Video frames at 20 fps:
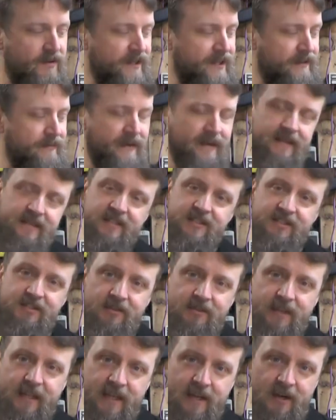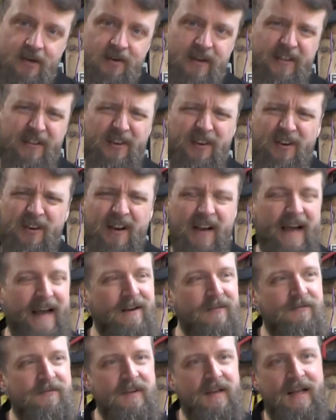them in a studio, and I
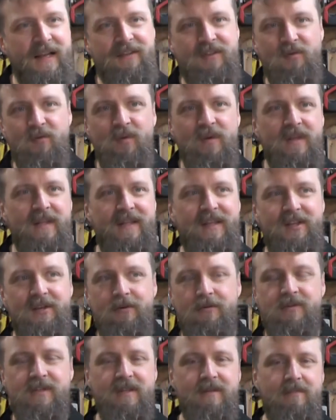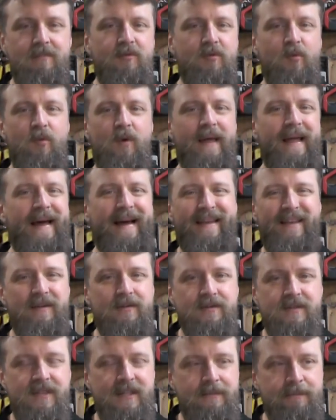don't feel like they're really using them the way I
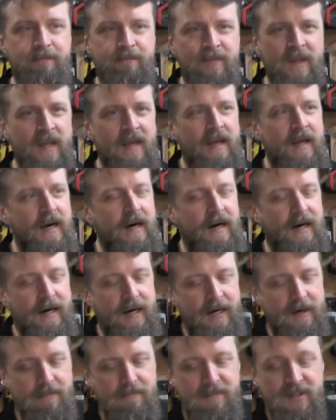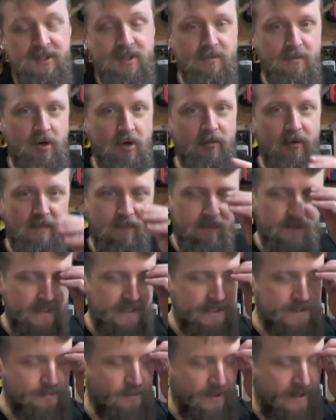use them. Mr. Mobile,
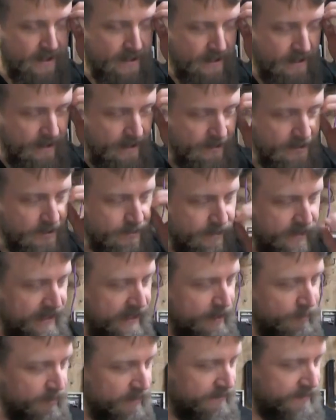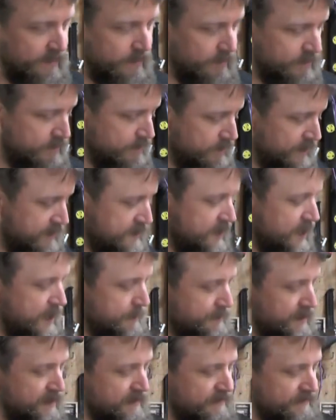he's pretty close, but he reviews only
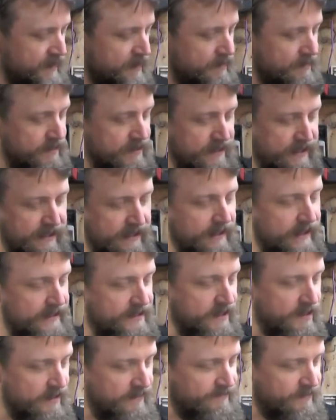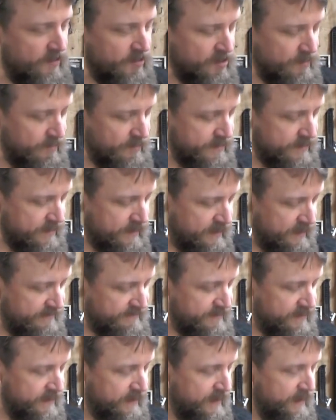top-end phones, and he likes all the foldable stuff.